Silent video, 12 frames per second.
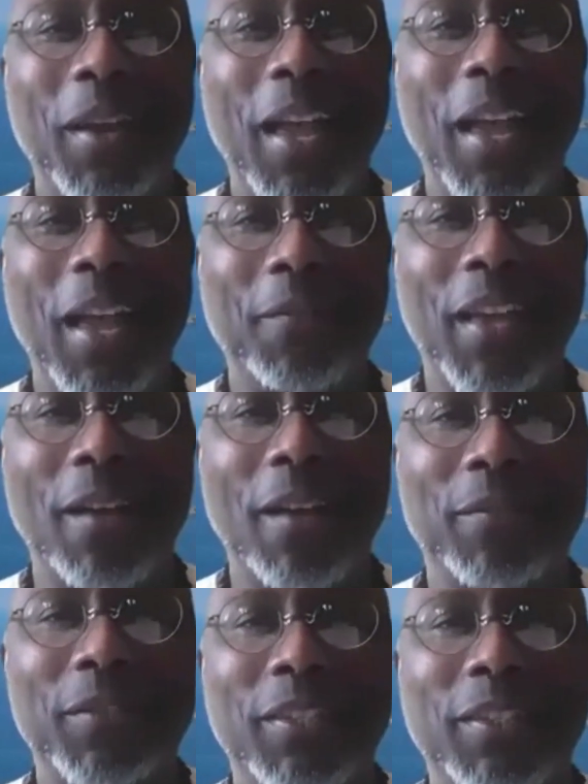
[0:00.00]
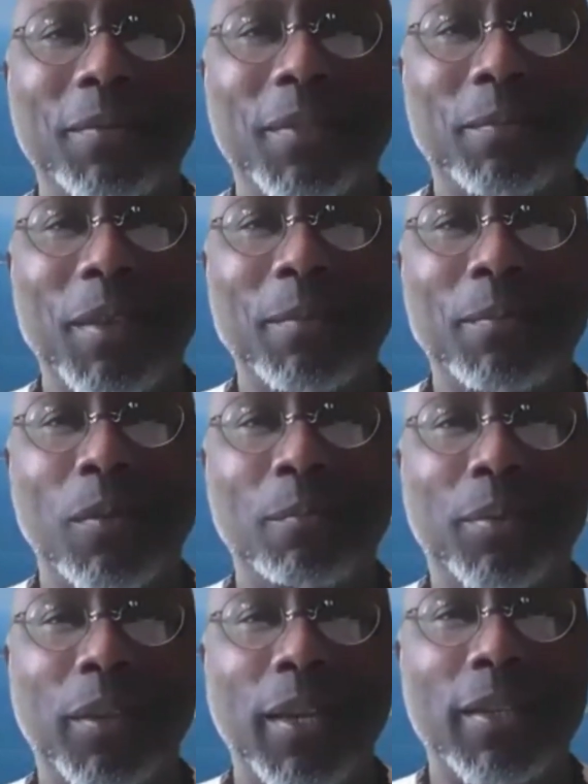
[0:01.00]
We have to have systems and
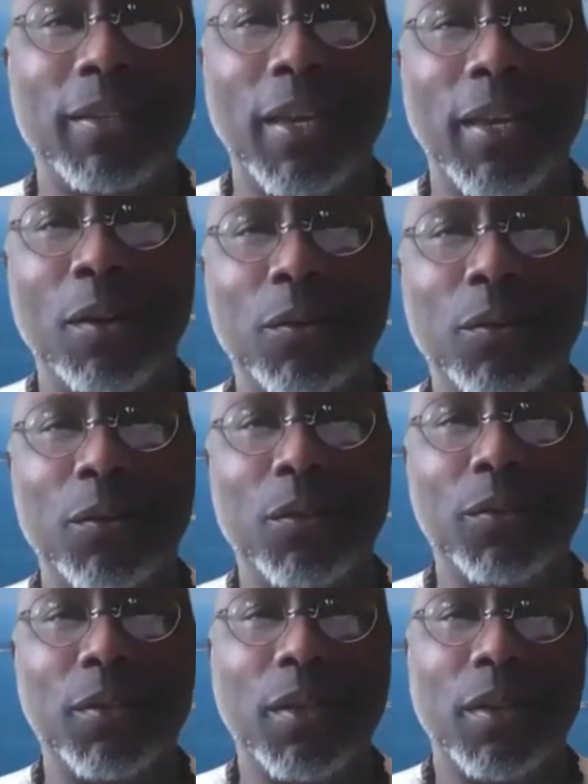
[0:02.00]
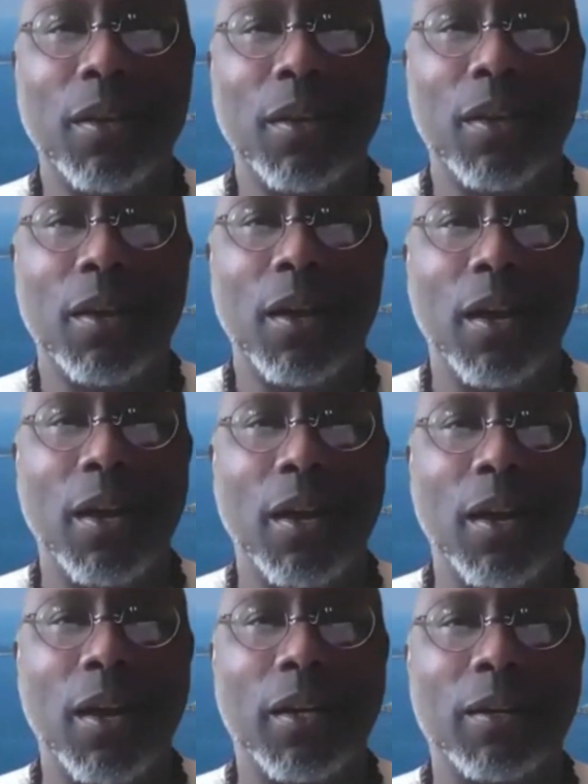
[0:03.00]
people in place, elders,
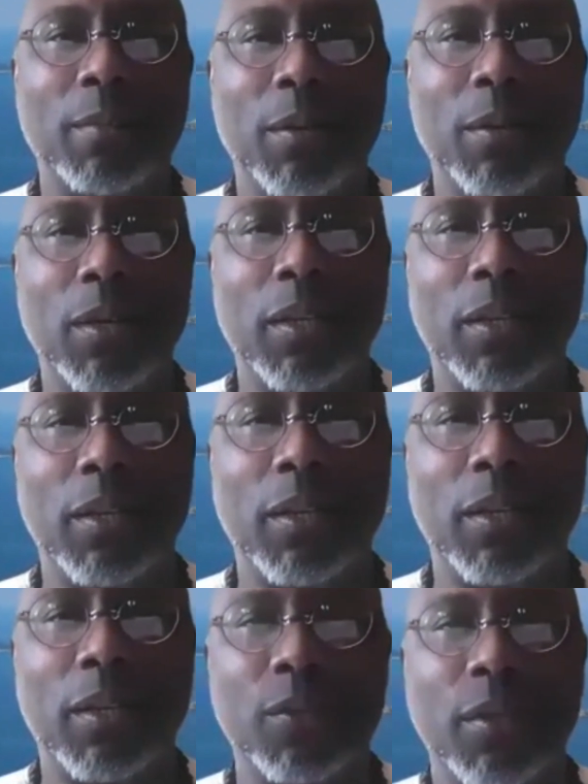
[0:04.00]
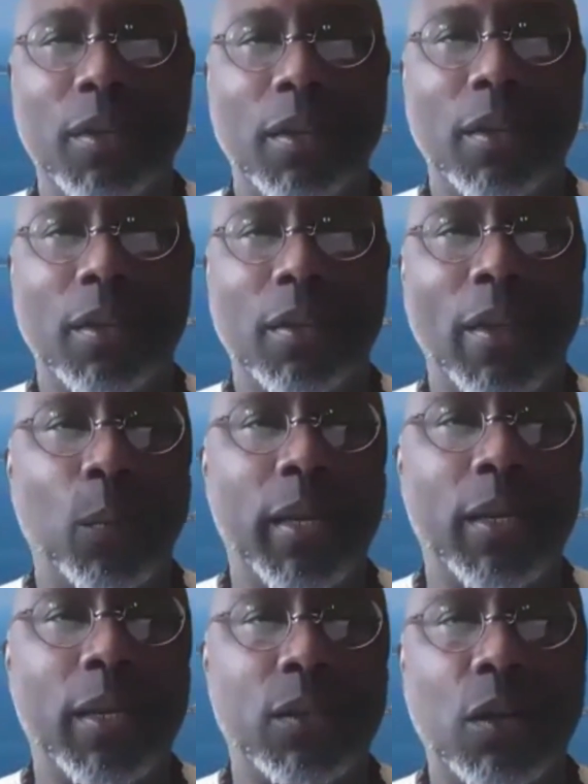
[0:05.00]
community leaders that
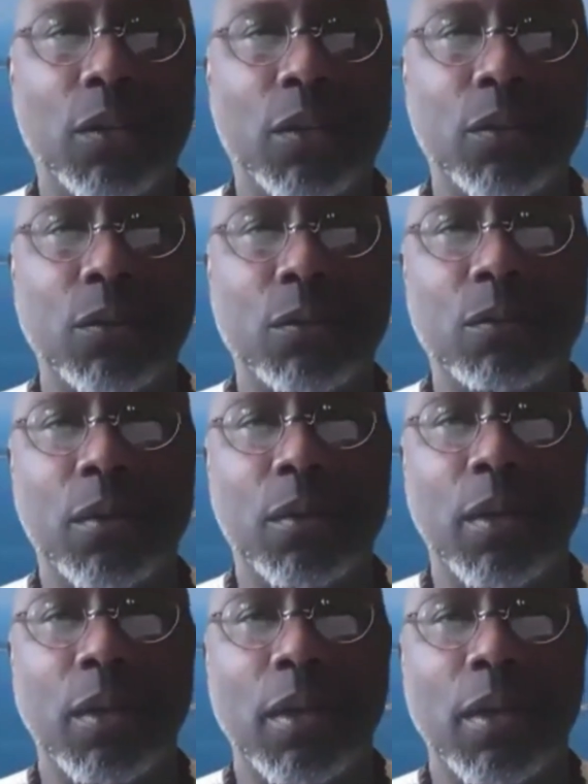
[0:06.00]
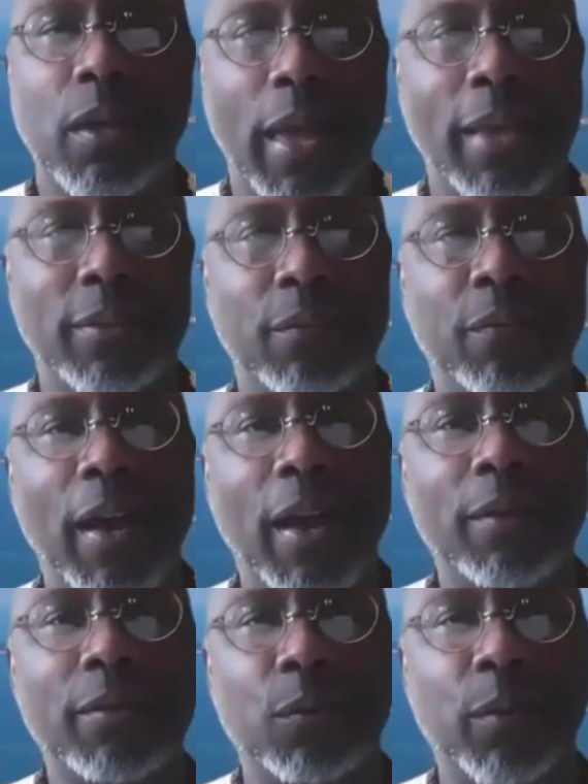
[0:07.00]
we can talk to as
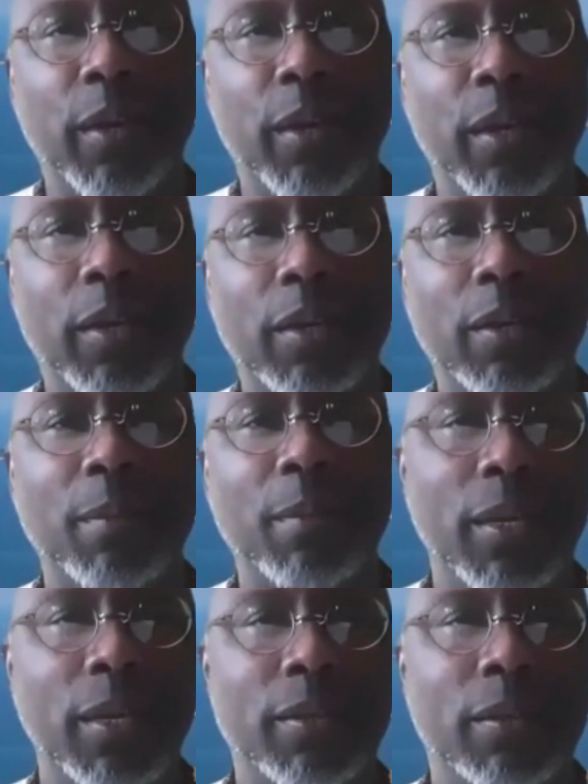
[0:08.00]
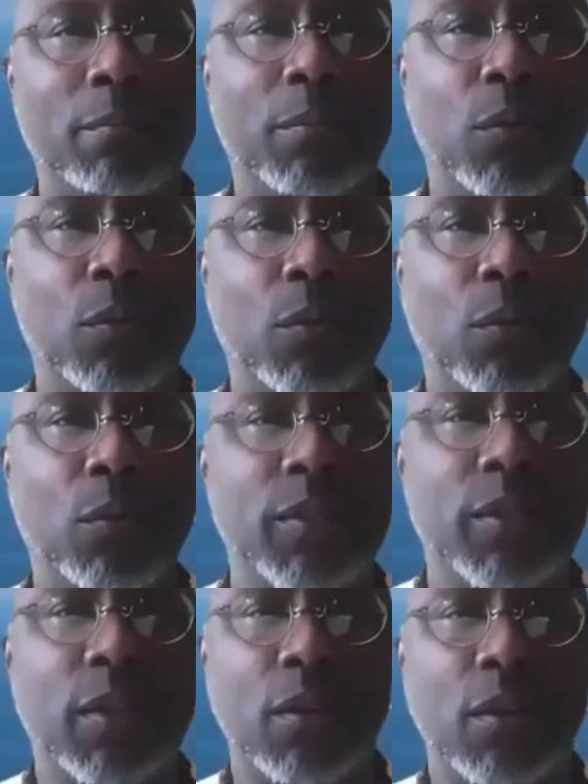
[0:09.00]
advisory committees and
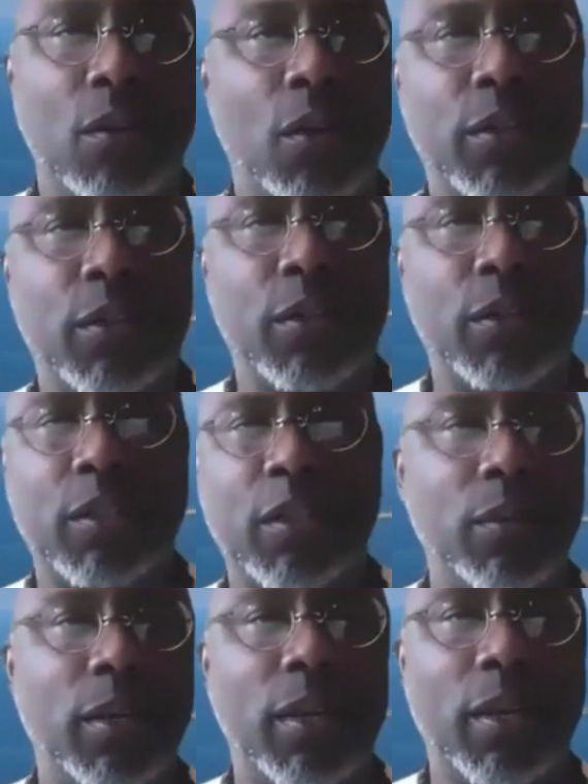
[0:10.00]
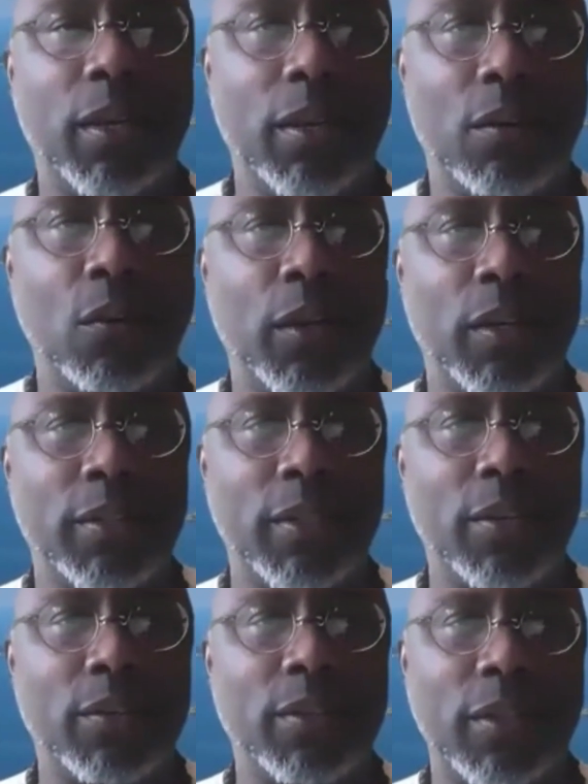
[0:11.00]
boards, or just community
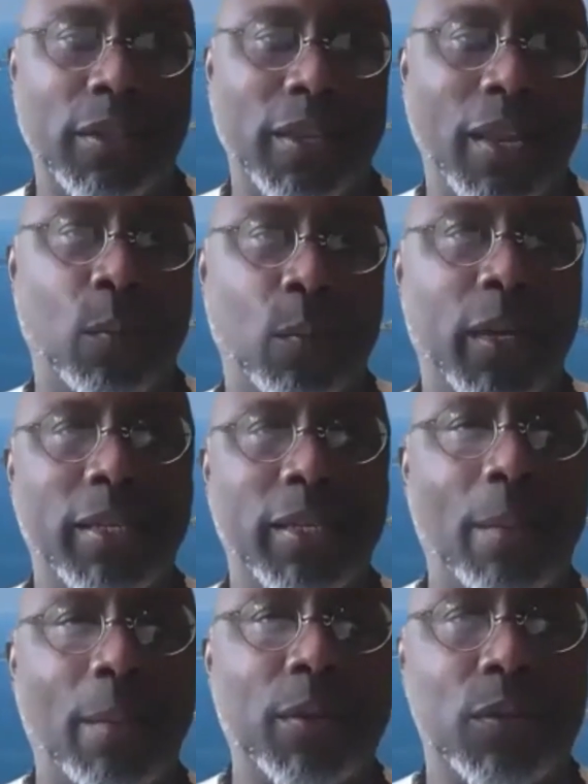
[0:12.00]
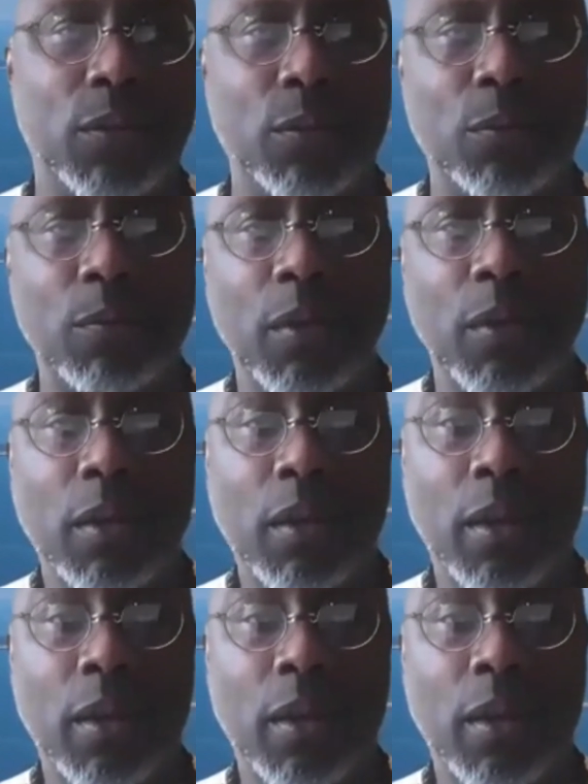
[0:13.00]
organizations that we can tap into